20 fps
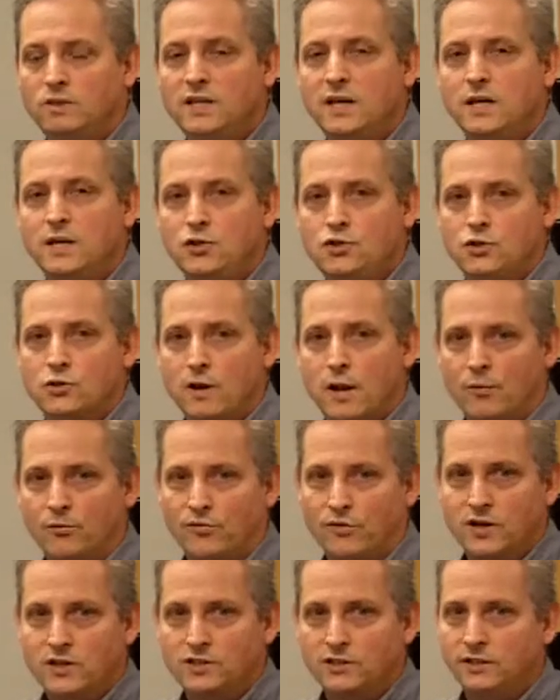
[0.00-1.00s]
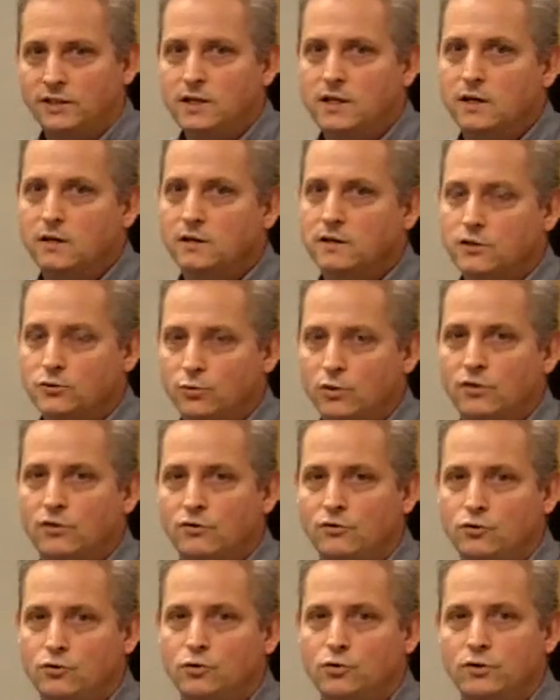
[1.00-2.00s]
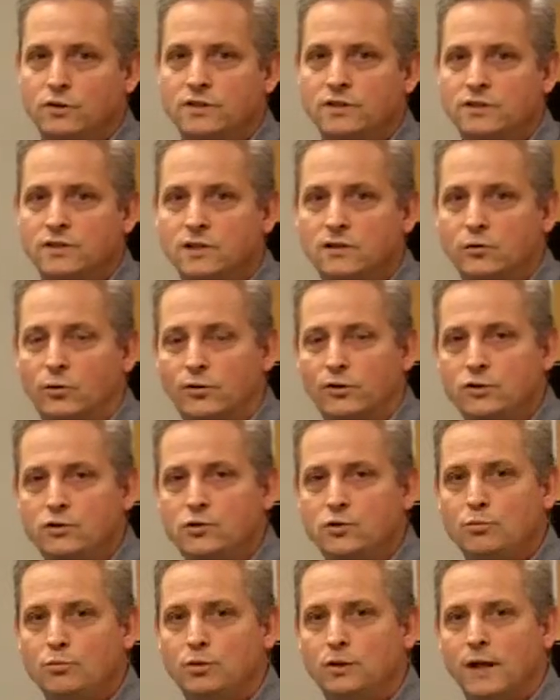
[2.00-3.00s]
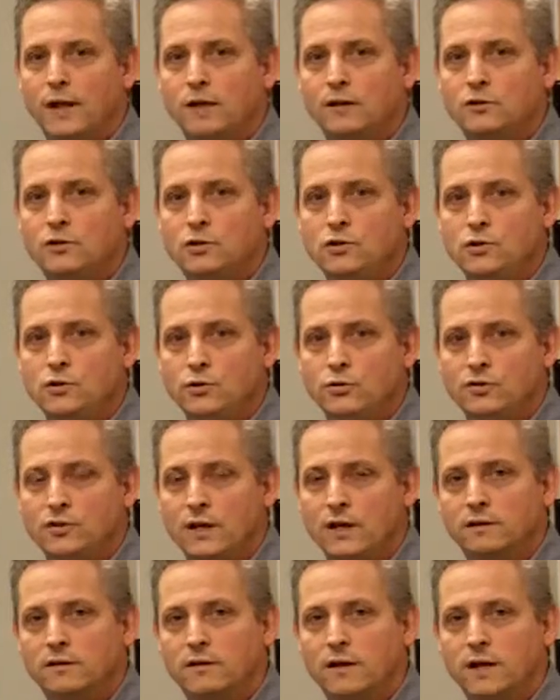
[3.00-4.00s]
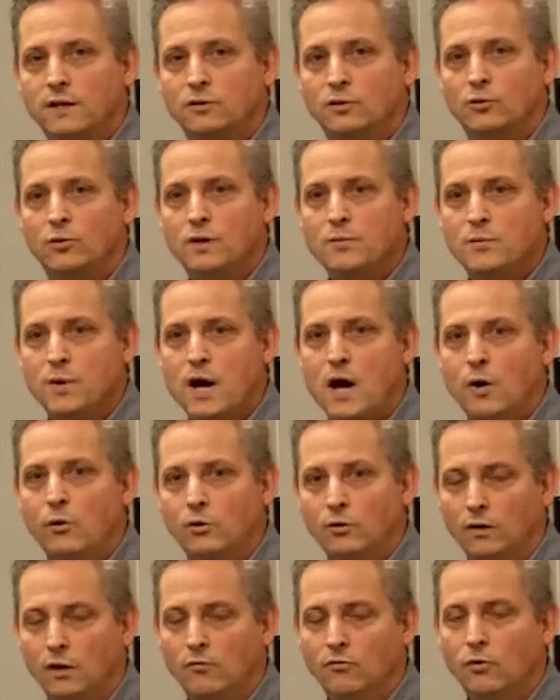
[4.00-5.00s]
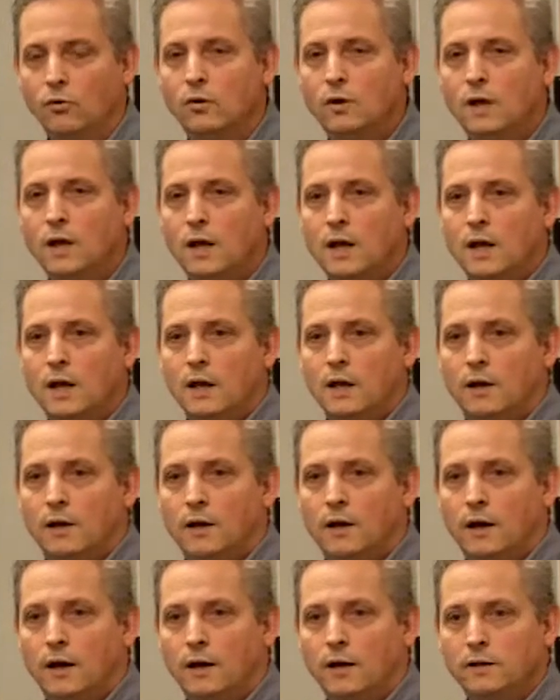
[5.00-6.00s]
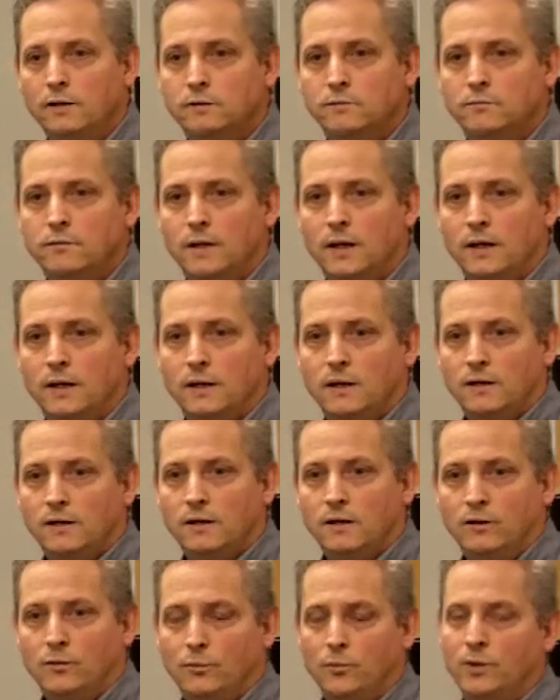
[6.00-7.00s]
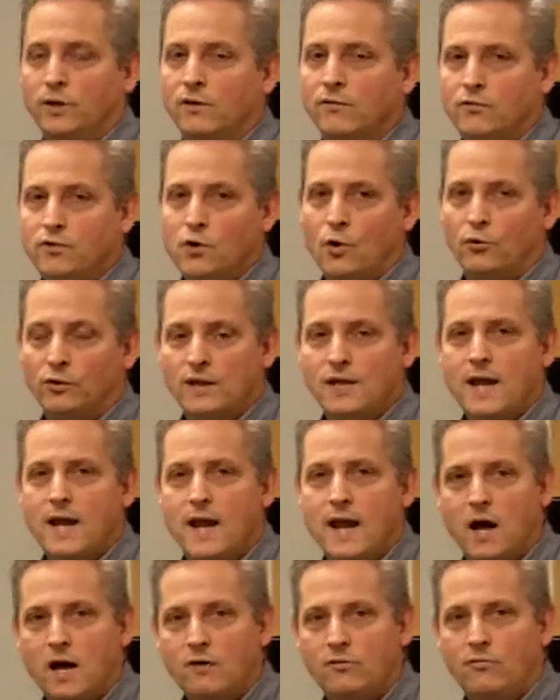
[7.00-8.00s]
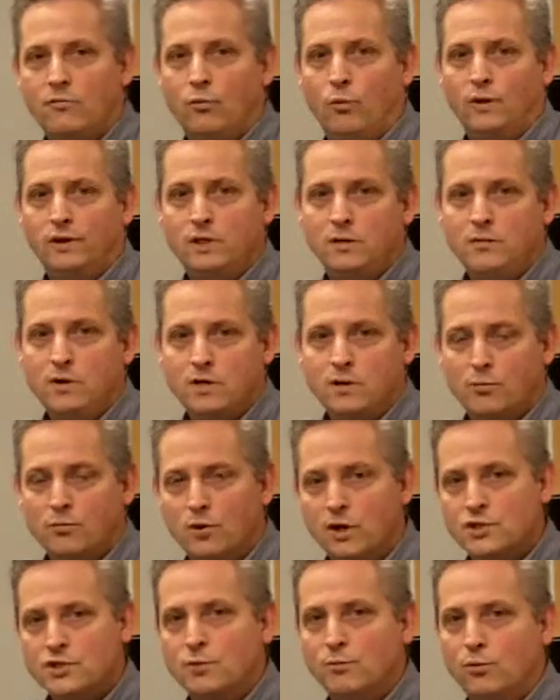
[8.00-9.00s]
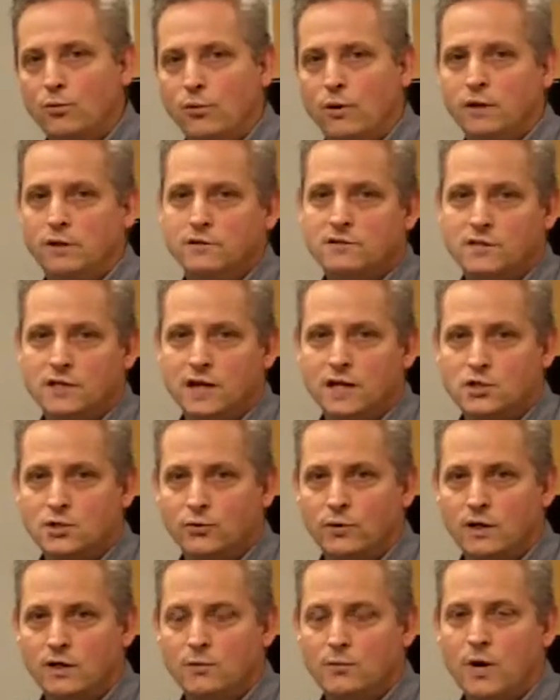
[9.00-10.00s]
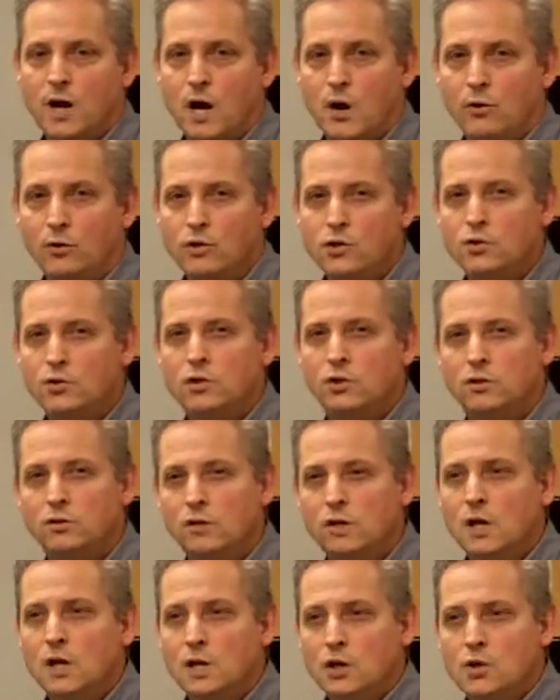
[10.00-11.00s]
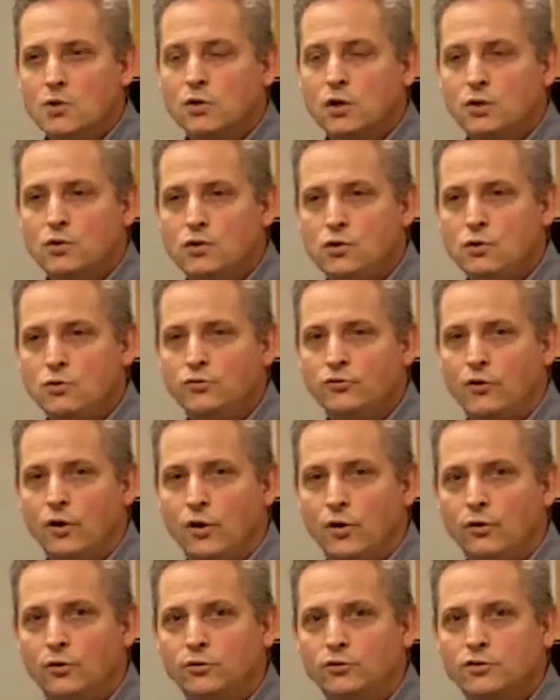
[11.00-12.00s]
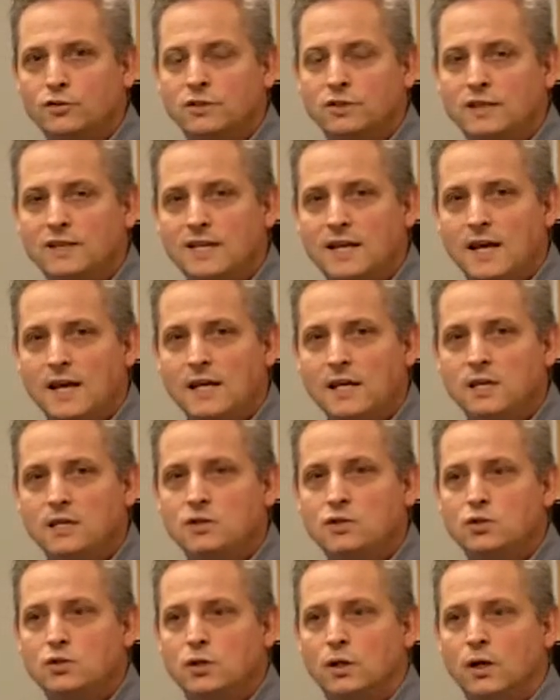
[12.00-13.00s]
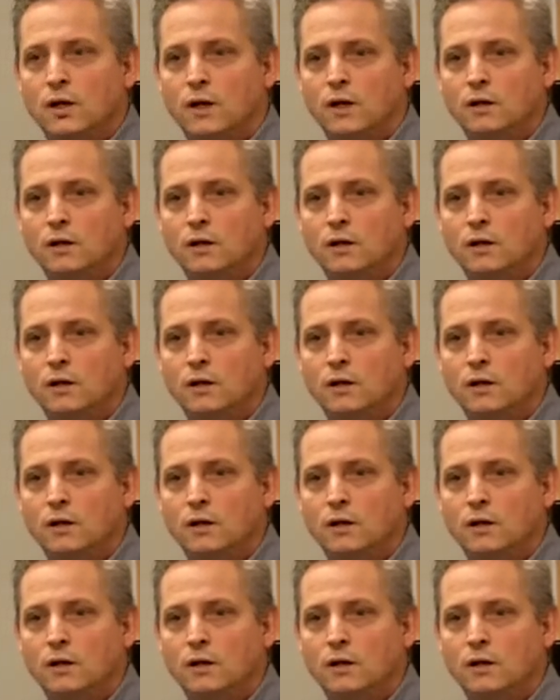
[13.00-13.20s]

gauge your amplifier's linearity is with the signal that you plan to use at the right power level. But if you only have 1 dB compression point and saturated power, you can use those to gauge